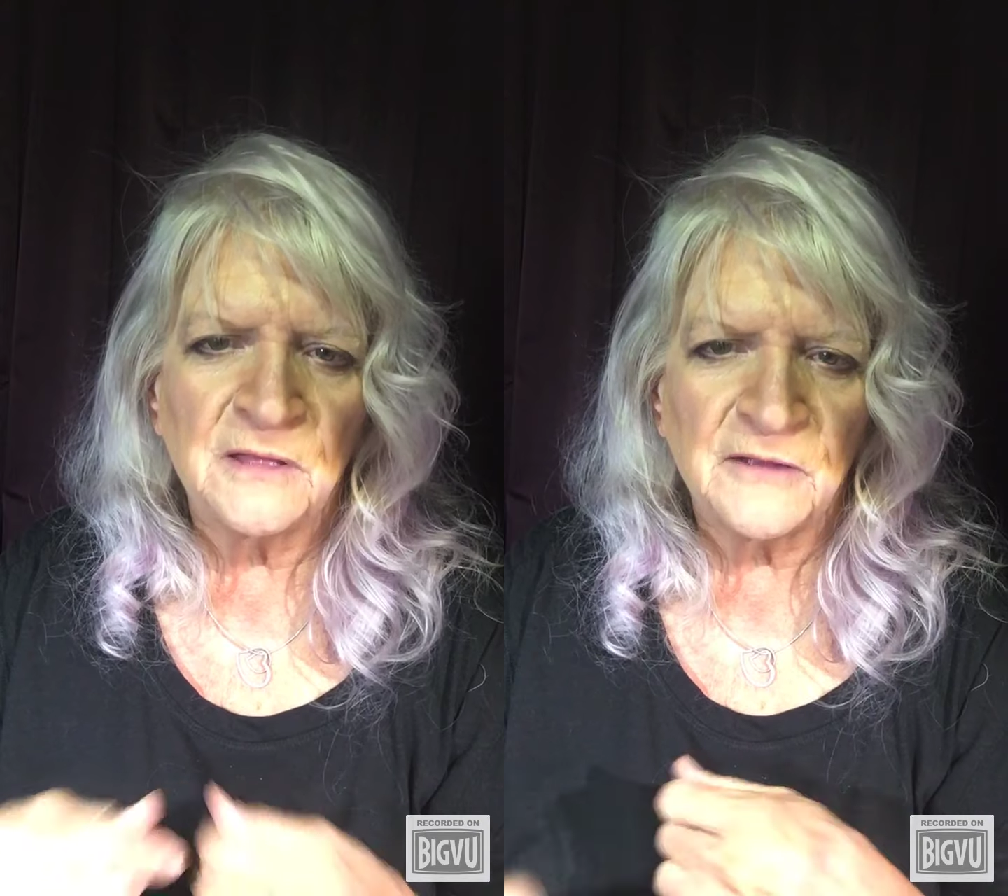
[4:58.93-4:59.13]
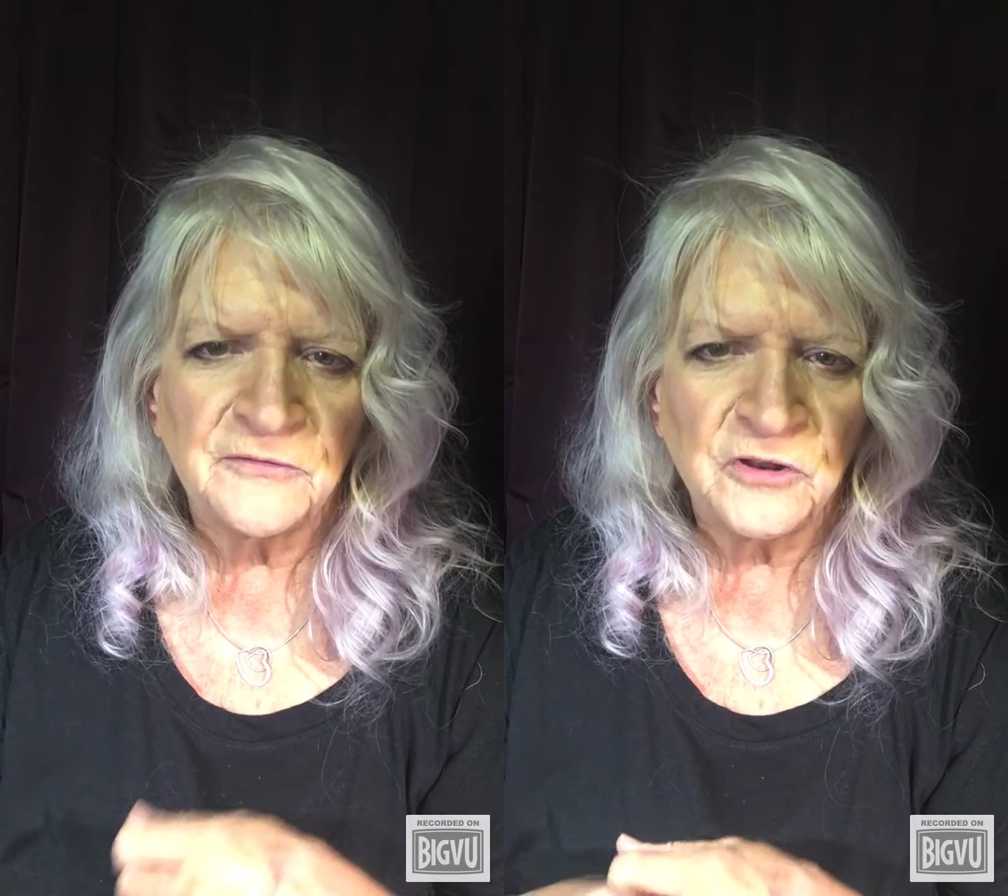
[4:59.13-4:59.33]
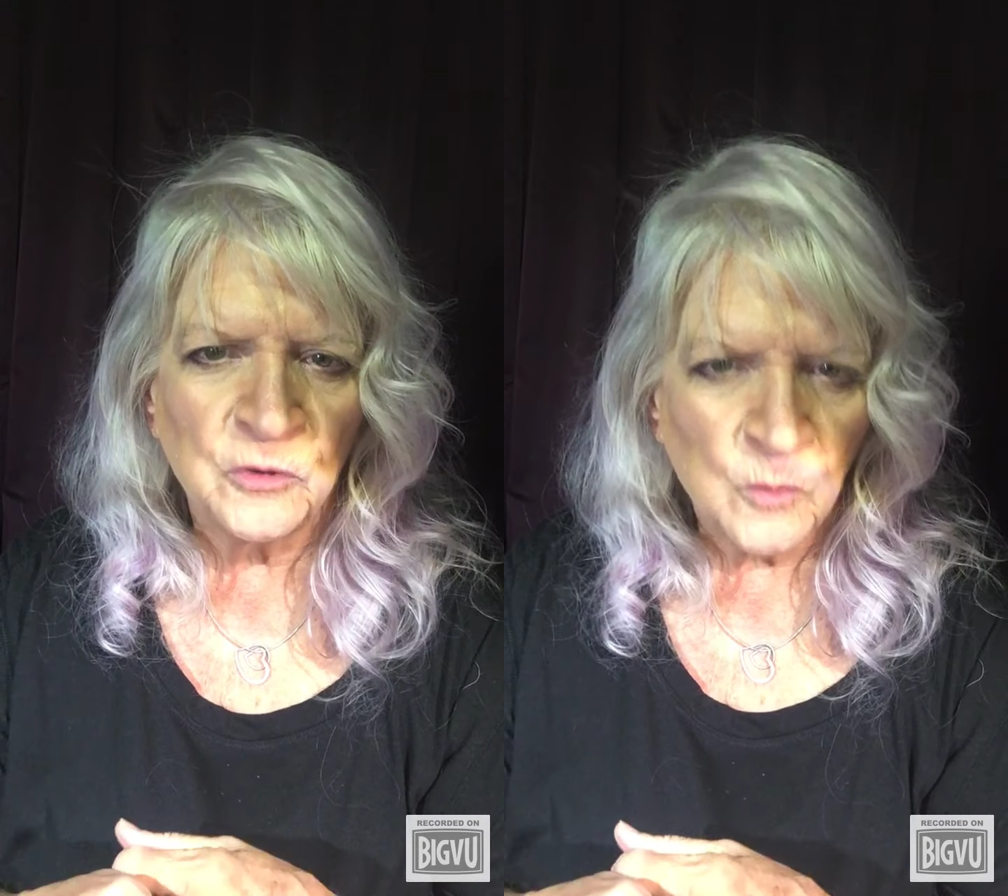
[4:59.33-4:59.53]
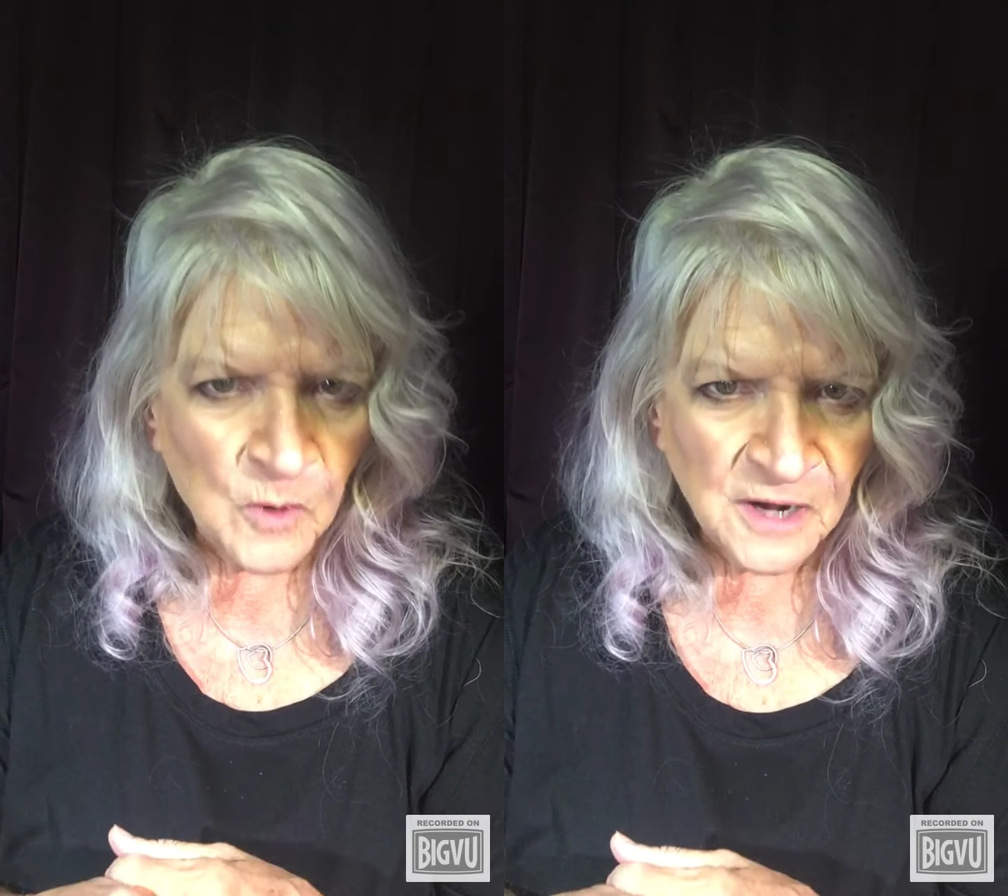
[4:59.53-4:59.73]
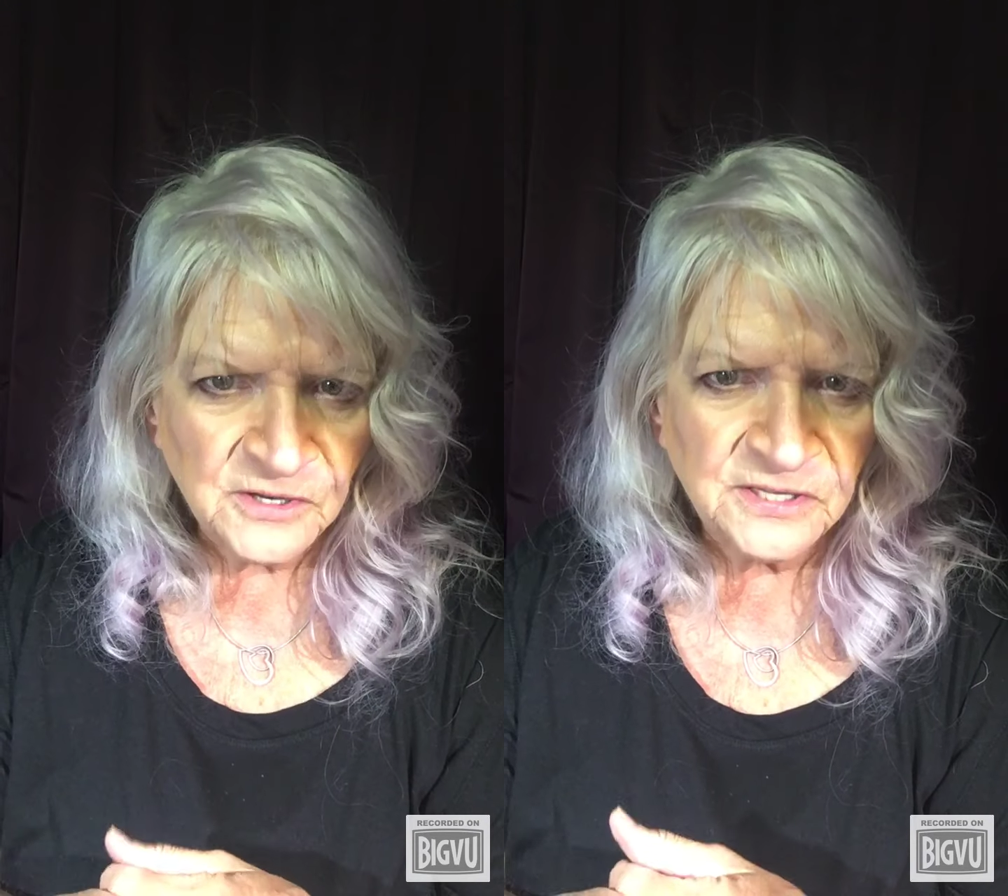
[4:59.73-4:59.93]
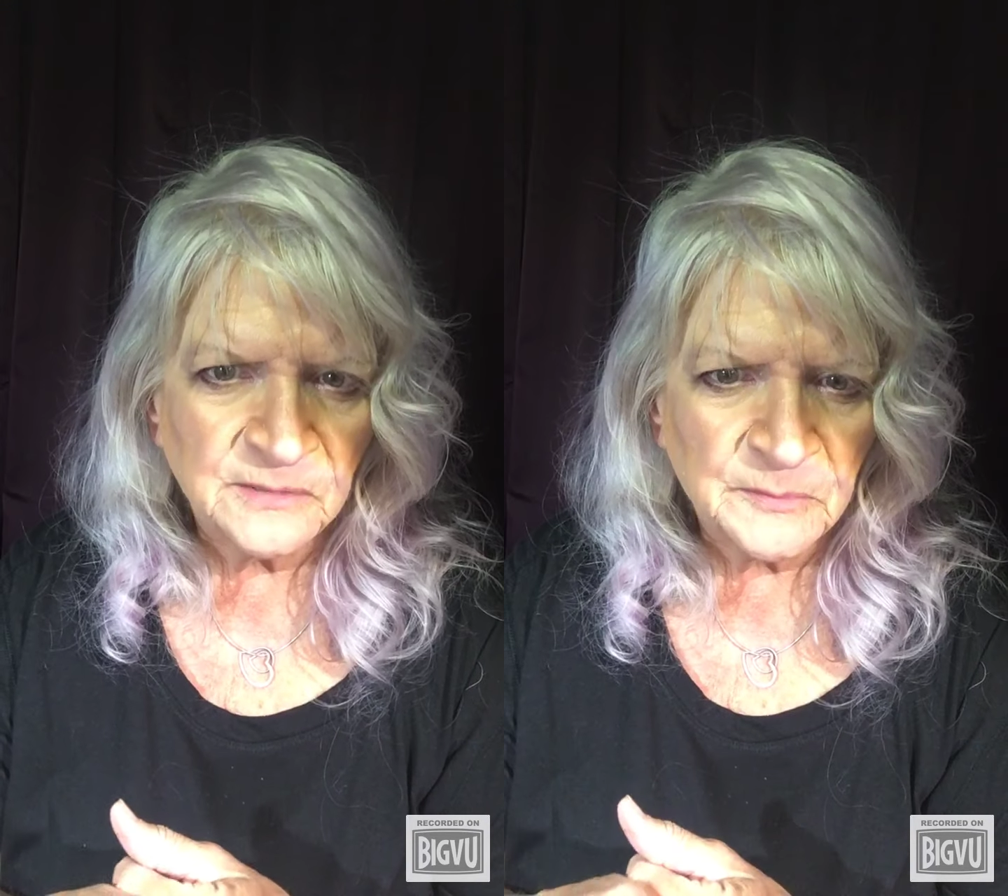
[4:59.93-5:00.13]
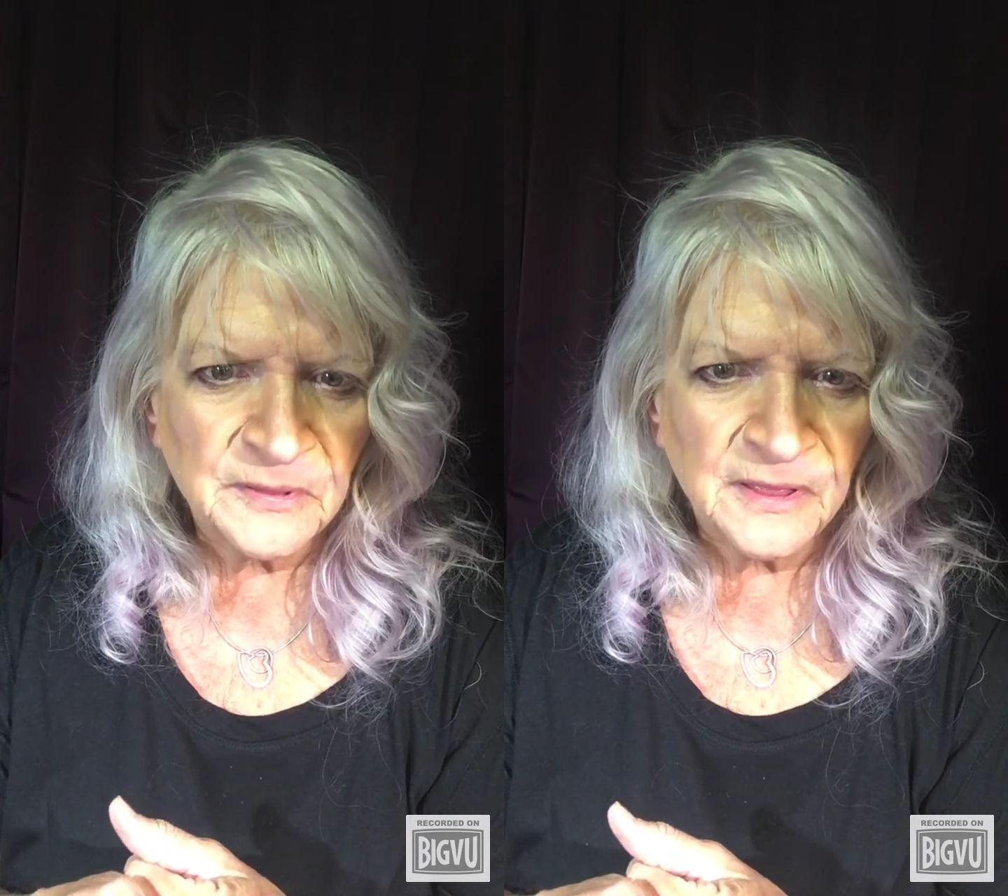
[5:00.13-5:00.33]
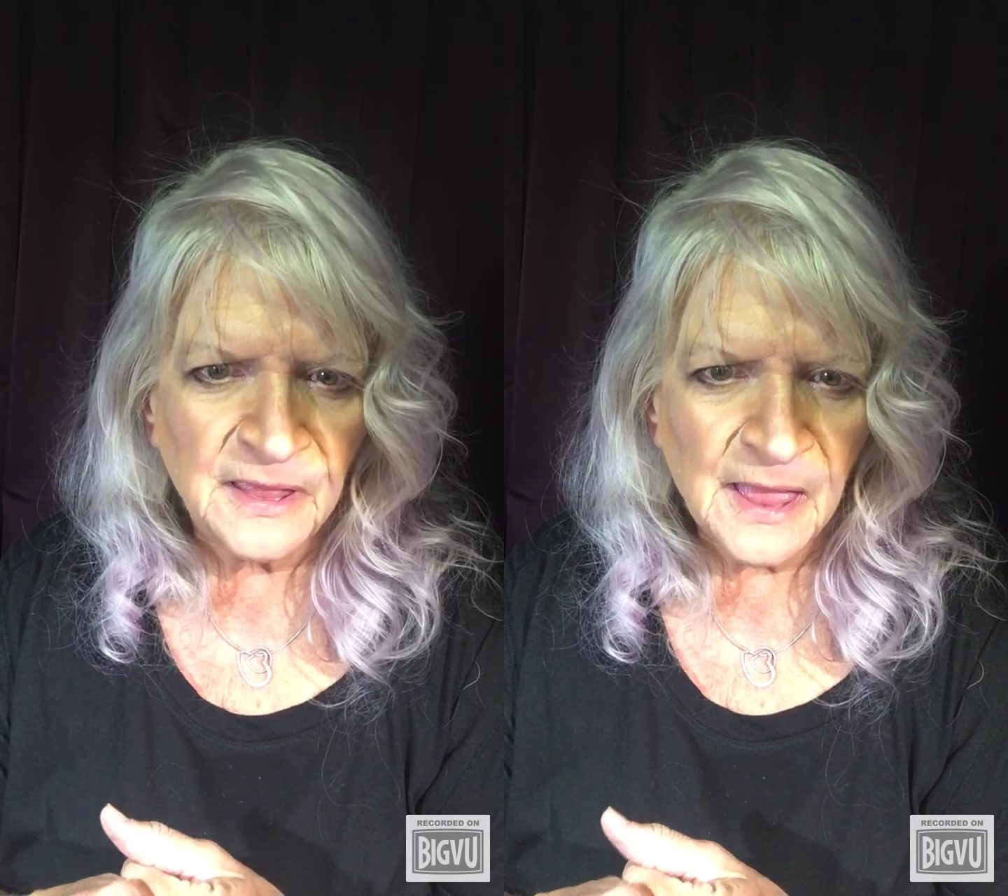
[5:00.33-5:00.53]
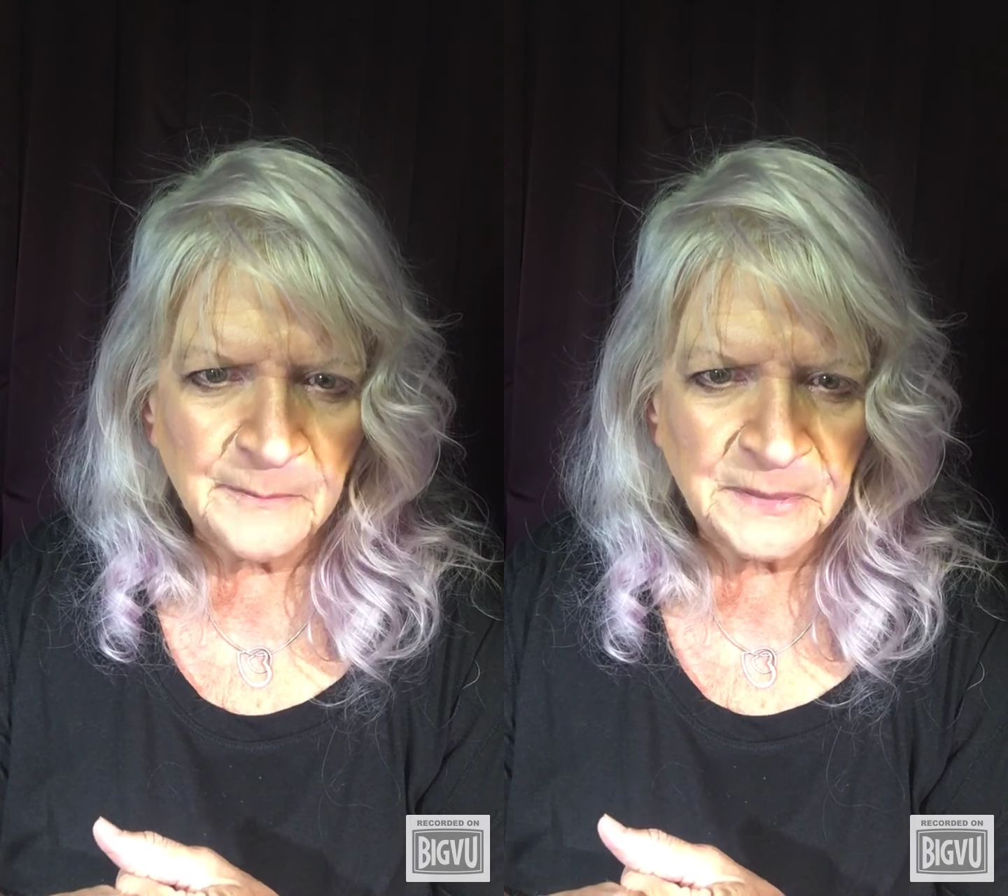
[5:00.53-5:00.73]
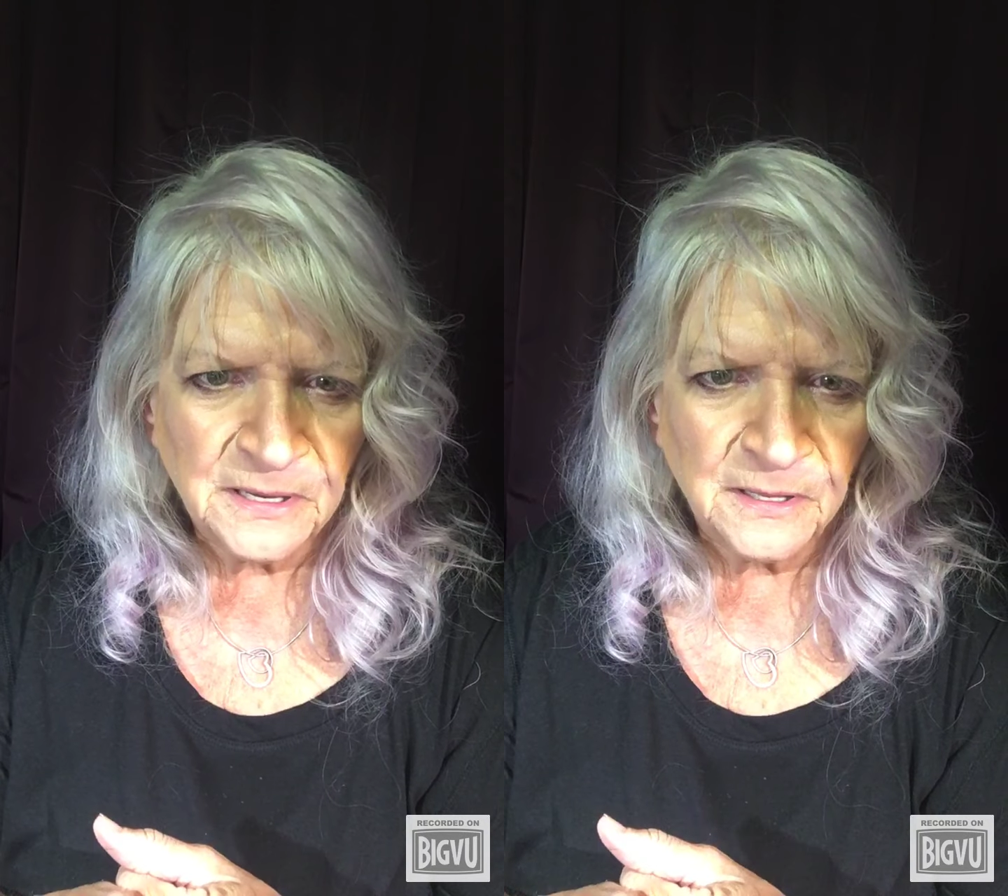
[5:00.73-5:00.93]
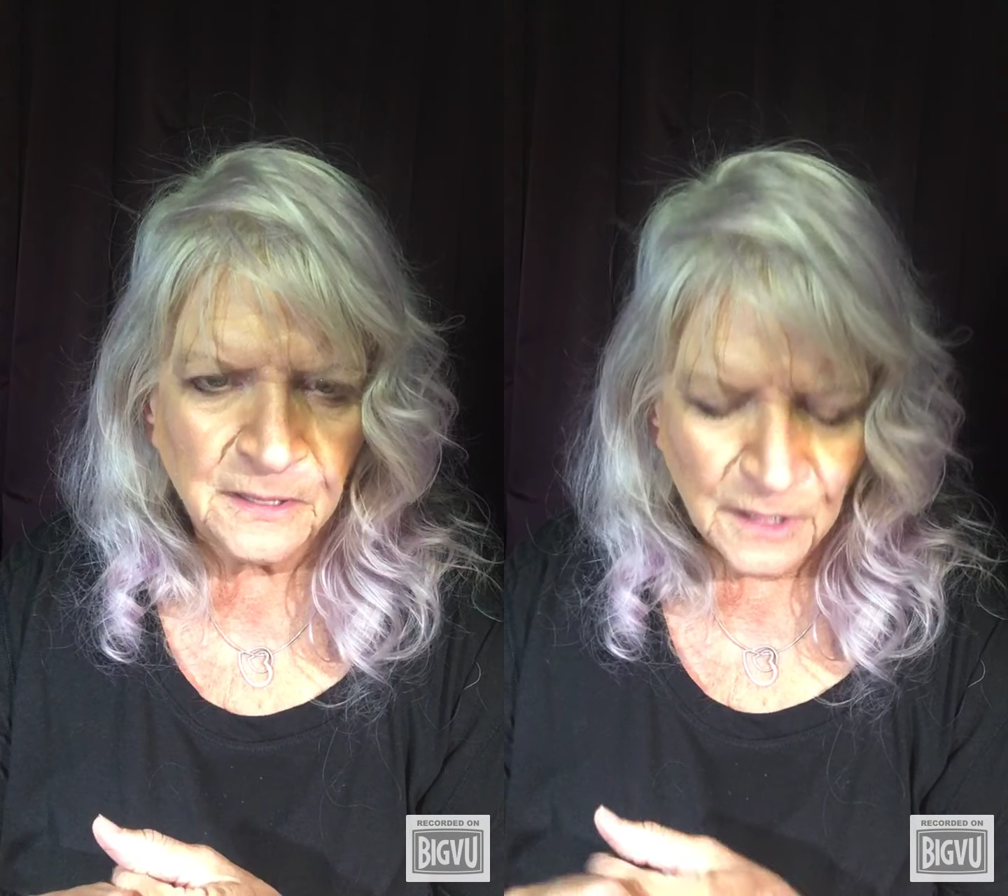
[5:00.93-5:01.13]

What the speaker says: after you watch some play happening,